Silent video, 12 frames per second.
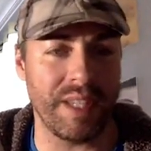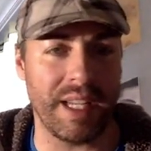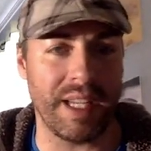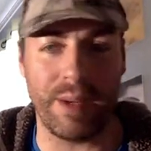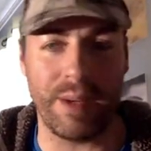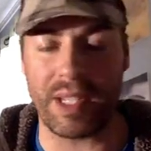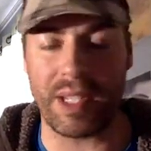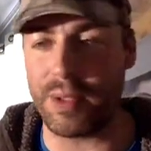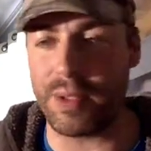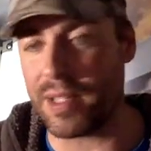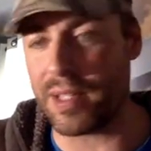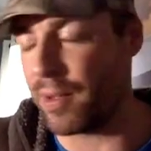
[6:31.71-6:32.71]
and he wasn't
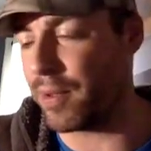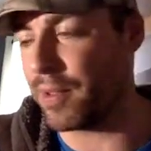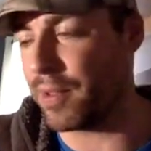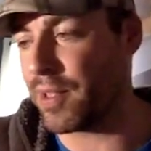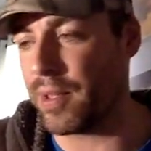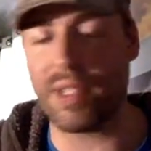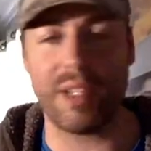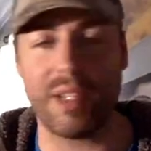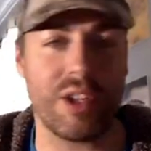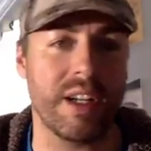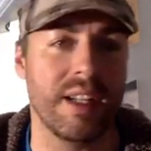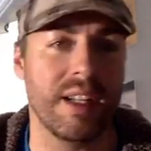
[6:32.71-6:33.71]
using it. So he
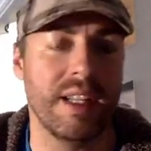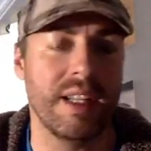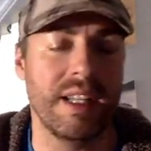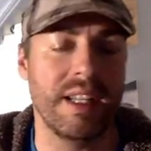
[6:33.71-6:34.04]
said, sure.